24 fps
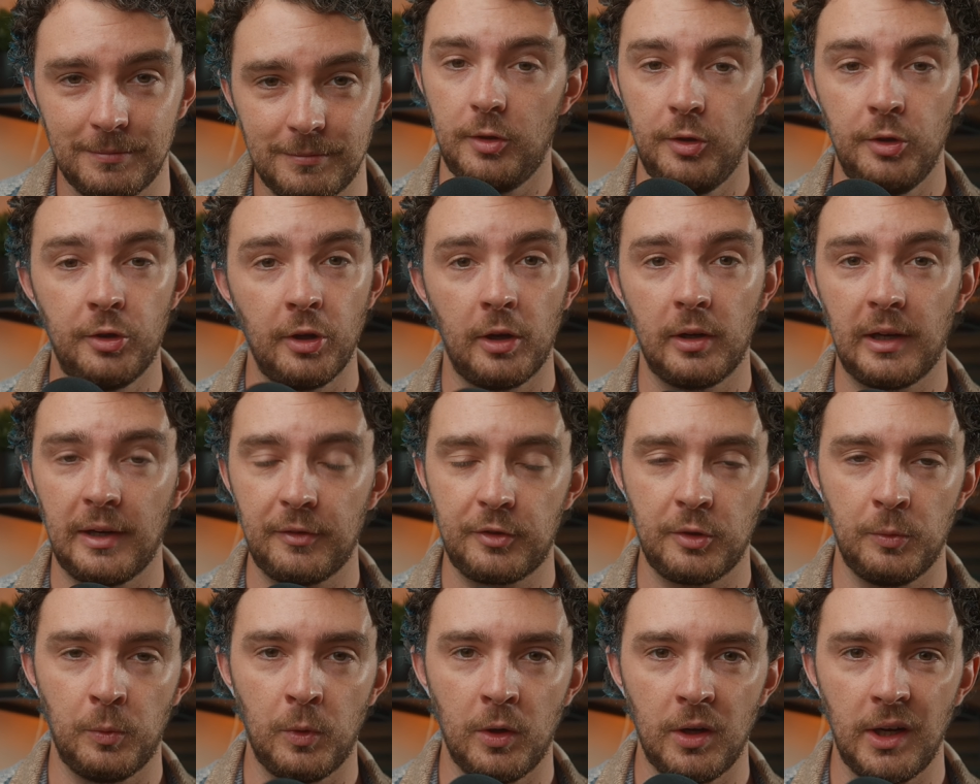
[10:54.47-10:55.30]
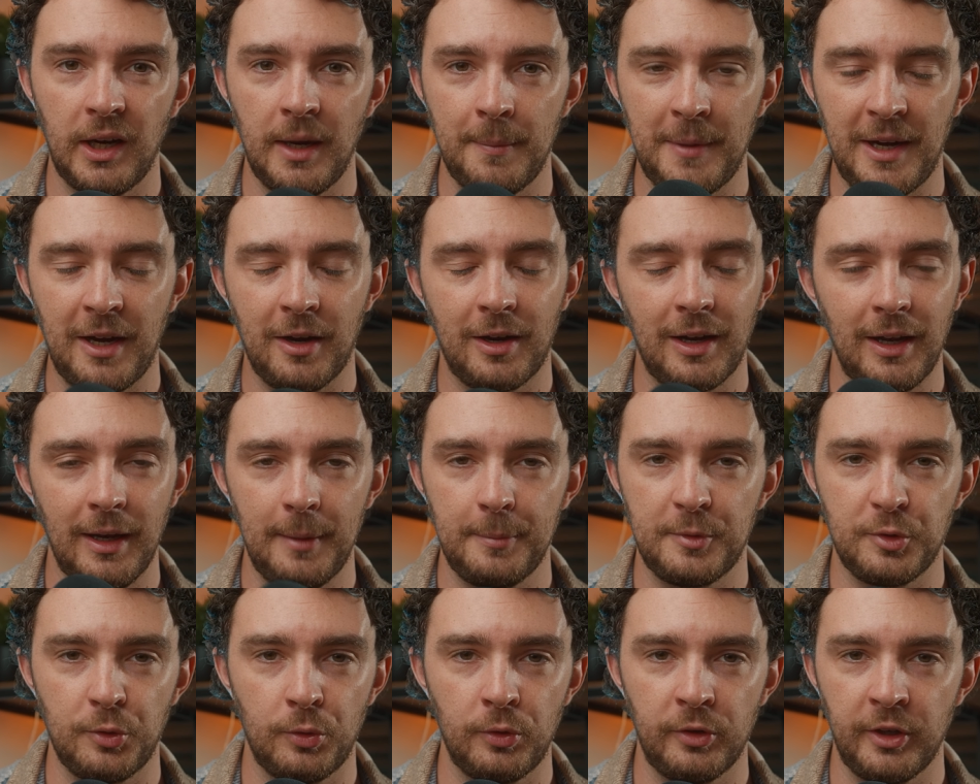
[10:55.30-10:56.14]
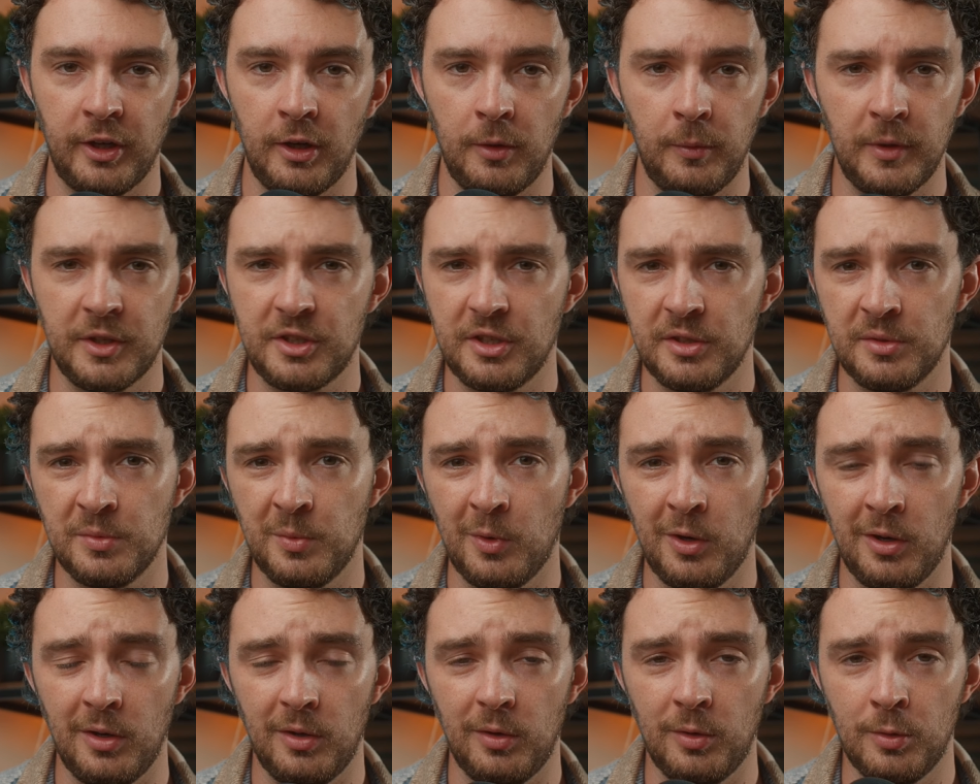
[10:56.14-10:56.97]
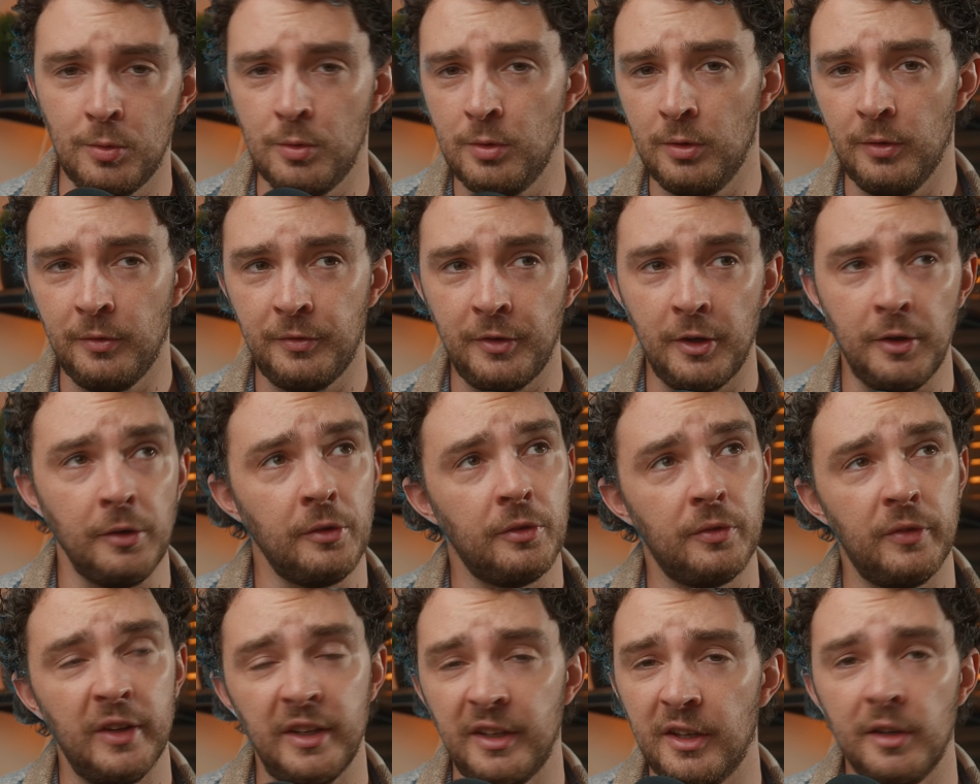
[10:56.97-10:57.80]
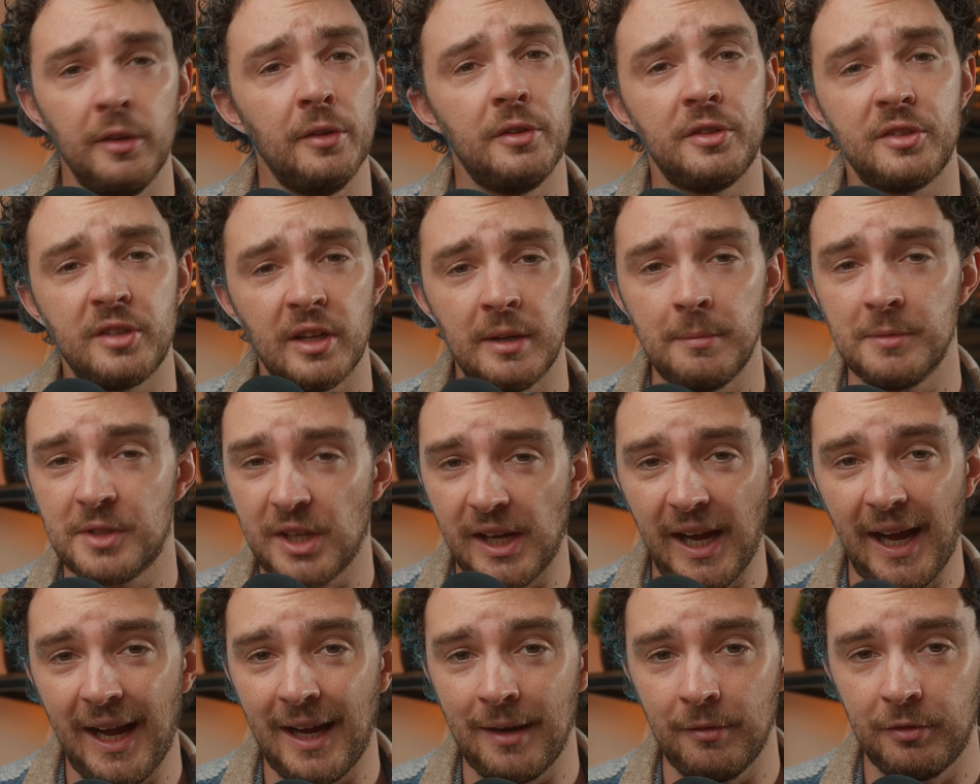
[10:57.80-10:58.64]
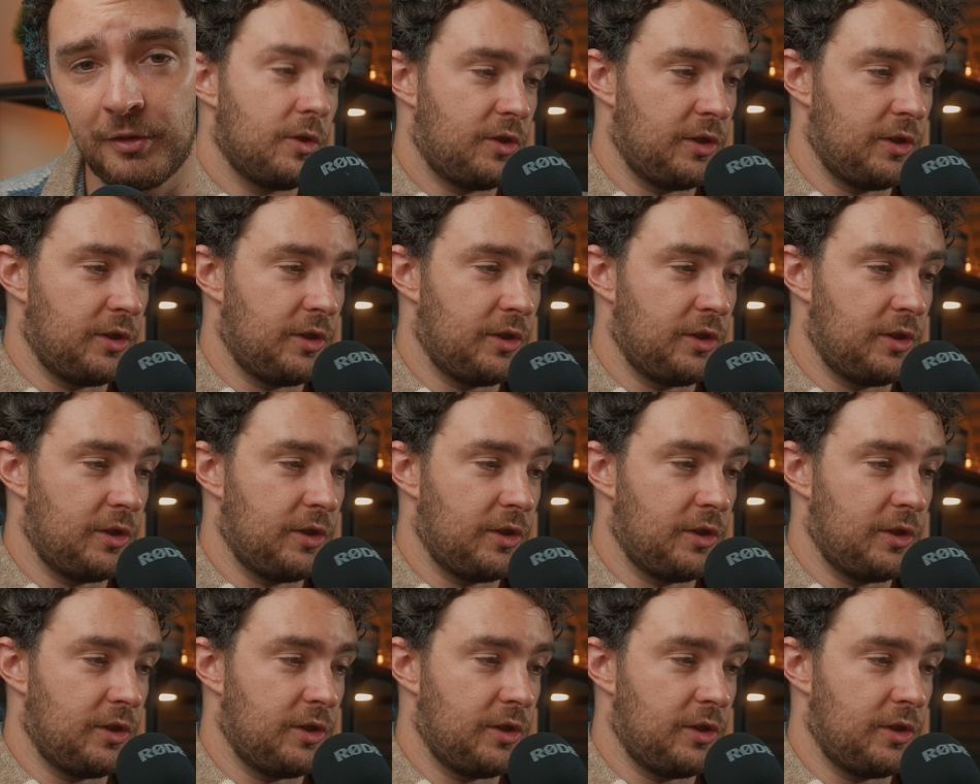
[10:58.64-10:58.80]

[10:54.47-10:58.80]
you don't have to worry about clipped audio, which is what all of those videos seem to have.